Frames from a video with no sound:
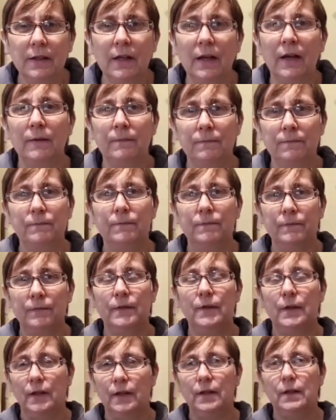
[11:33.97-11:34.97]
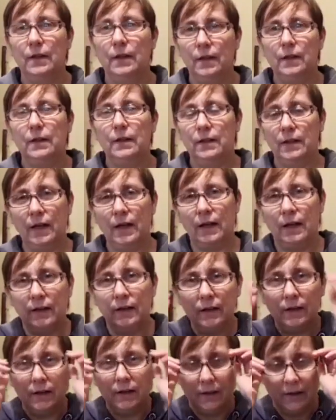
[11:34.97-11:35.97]
Yeah.
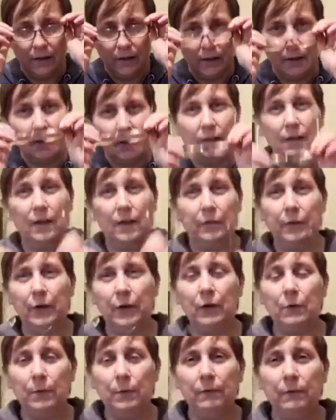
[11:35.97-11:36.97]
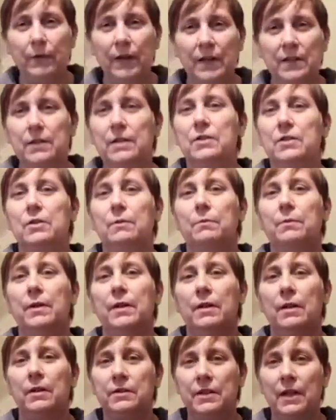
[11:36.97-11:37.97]
If you're going to invest in
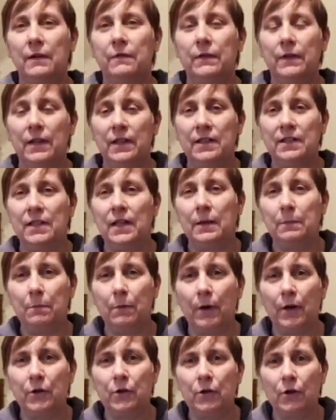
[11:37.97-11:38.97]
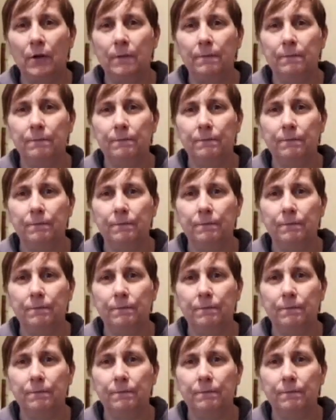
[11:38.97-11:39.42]
something, I'd definitely say pressure.